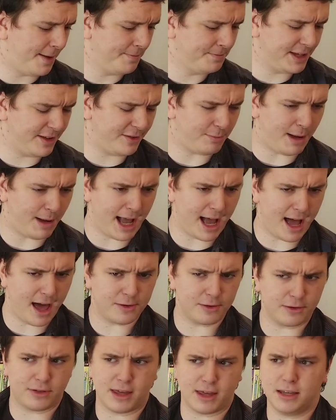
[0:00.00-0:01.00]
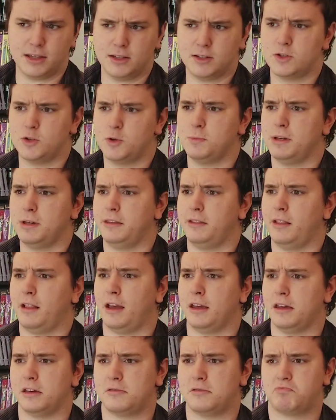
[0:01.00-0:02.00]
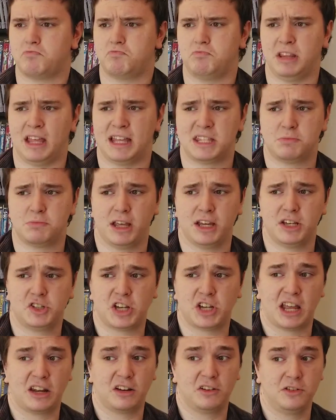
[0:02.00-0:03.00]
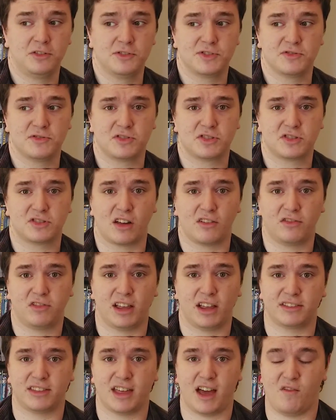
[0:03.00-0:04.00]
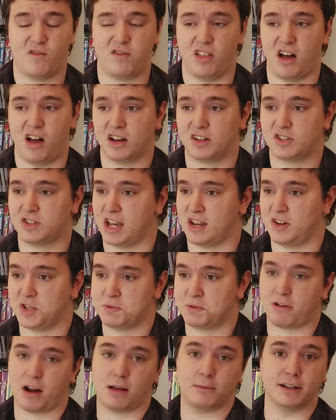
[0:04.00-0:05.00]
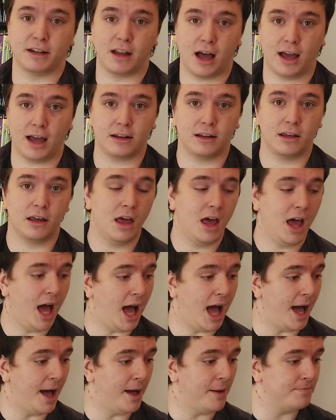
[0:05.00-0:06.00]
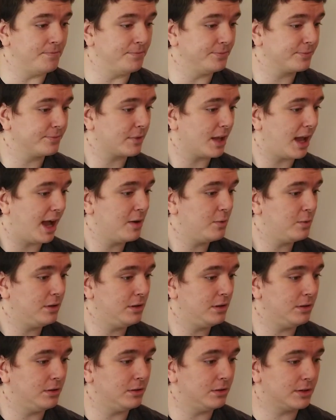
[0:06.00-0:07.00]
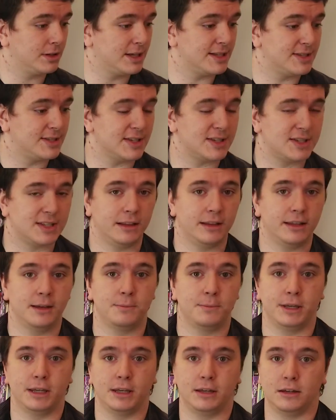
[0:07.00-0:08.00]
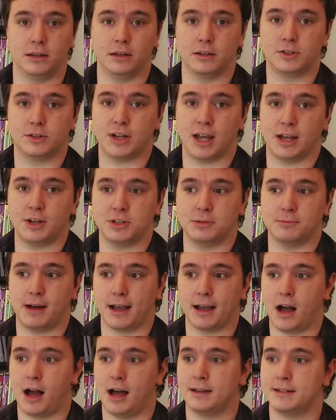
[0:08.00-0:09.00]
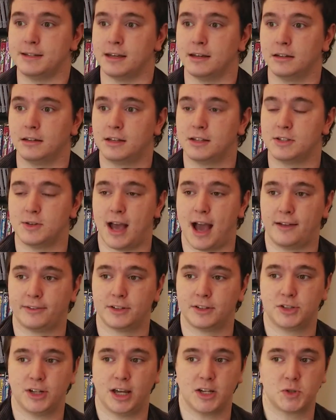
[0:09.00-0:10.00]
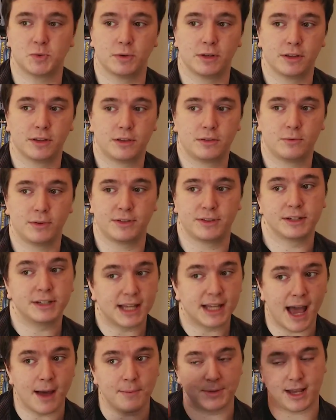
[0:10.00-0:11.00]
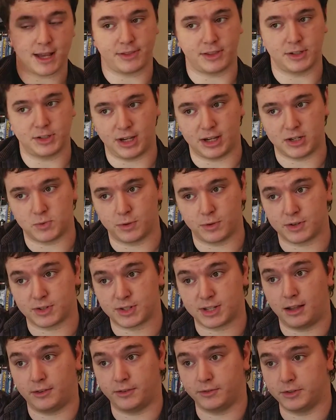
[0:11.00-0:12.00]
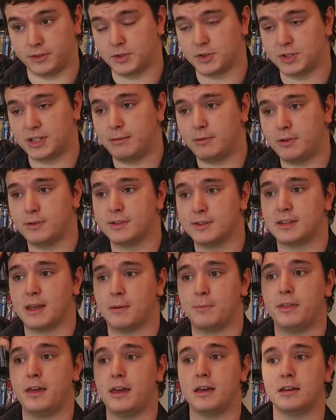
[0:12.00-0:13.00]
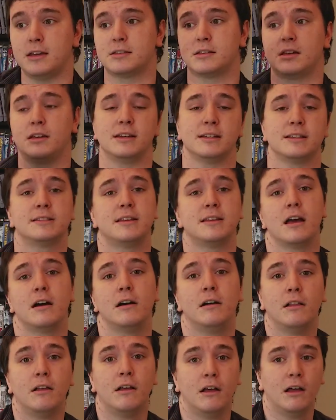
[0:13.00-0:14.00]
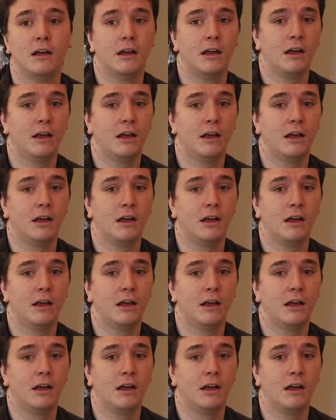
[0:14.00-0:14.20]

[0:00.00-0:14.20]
If by other things you mean like Let's Play channels and stuff like that, vlog channels, probably not. I will consistently be changing my content because you have to change with the times. You have to change with yourself. If you just keep doing the same thing, it's going to get stale.